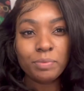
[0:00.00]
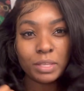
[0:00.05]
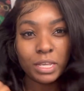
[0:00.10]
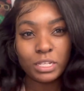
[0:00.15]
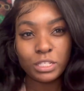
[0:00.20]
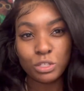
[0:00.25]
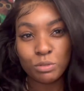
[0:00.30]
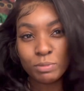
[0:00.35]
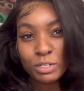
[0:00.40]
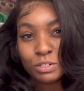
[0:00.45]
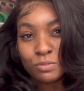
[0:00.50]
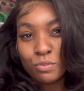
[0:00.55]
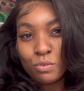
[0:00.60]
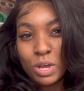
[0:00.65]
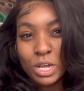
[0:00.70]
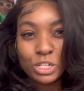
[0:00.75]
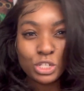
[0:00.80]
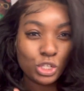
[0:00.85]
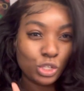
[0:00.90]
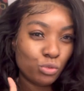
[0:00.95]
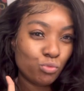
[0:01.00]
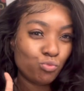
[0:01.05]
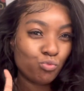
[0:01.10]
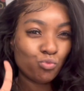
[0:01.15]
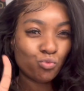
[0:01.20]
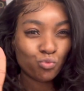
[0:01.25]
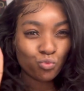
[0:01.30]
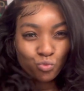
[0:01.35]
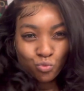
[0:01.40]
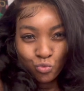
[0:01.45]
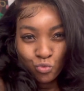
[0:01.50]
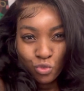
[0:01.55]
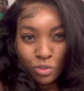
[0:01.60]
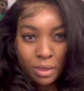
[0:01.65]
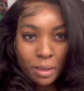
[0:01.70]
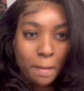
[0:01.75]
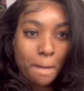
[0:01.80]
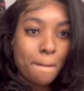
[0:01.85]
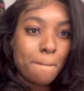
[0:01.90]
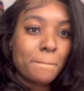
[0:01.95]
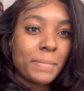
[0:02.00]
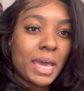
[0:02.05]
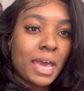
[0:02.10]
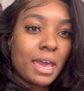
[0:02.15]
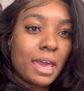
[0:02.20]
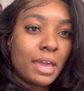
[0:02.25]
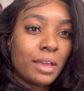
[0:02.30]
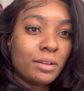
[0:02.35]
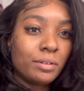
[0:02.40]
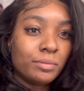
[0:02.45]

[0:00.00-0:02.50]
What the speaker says: Thanks so much for watching. Bye.